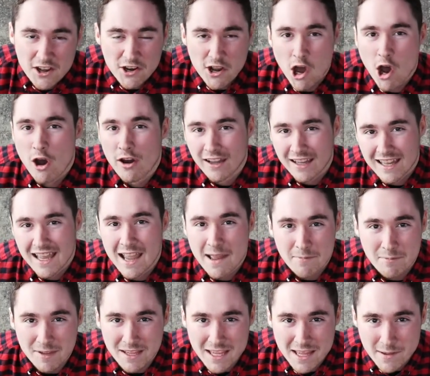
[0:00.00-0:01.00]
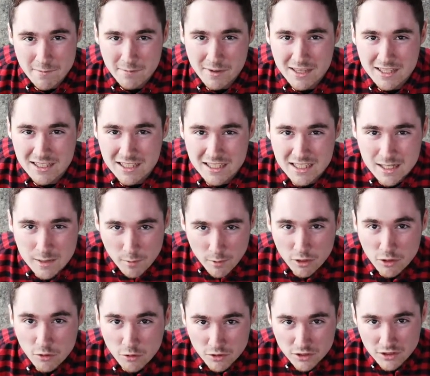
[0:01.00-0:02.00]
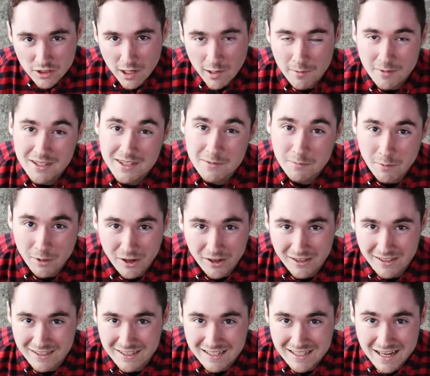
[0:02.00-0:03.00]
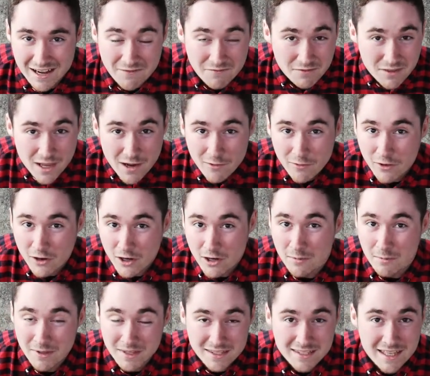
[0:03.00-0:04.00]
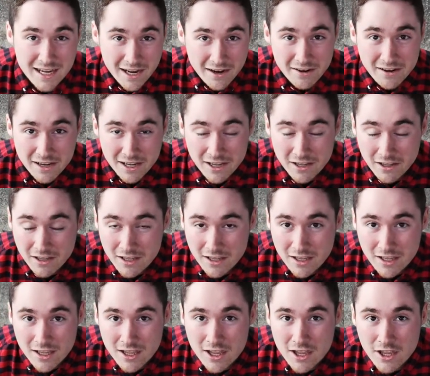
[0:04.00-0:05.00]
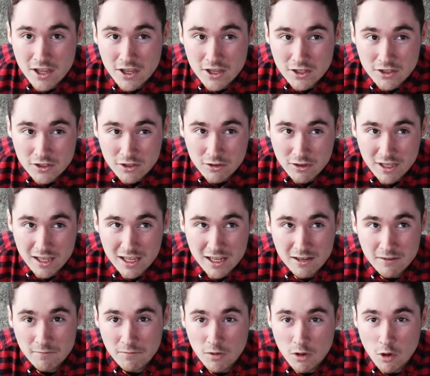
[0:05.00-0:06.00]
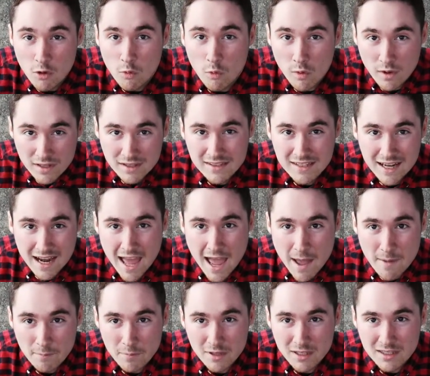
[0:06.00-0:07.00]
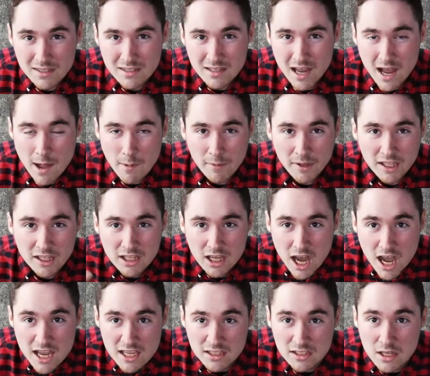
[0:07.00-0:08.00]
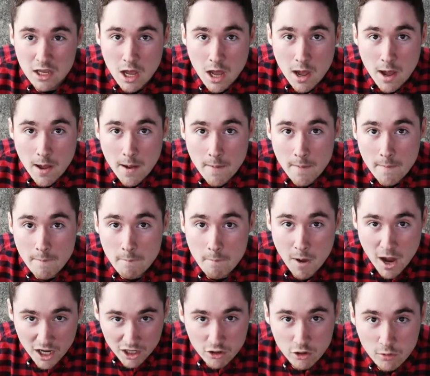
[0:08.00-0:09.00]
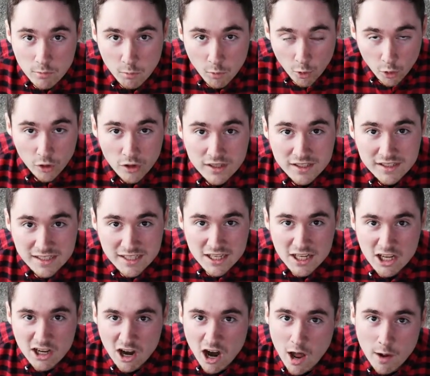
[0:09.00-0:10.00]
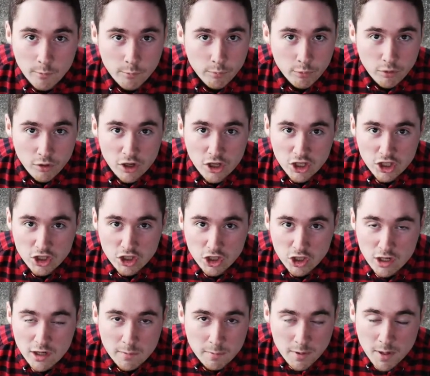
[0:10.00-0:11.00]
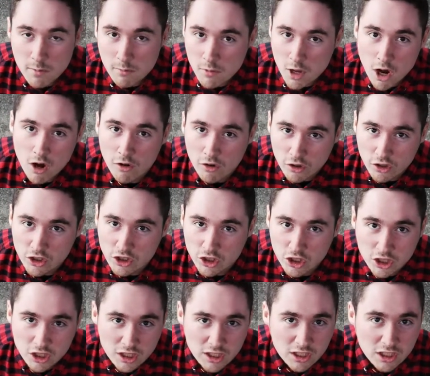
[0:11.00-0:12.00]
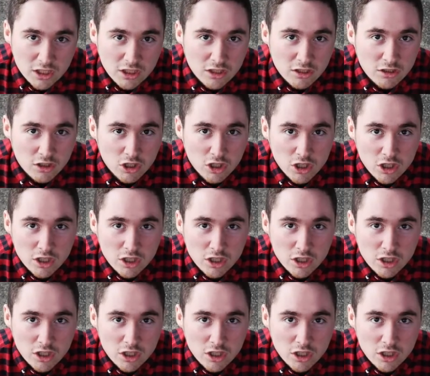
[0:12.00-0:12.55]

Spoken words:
no, it can't be him because he's coming through Starbucks in Burlington. I've never heard of him in this area. So then, once that happens, I'm like, guys, Michaelmore is here? I'm pretty sure, but I'm not really sure. Can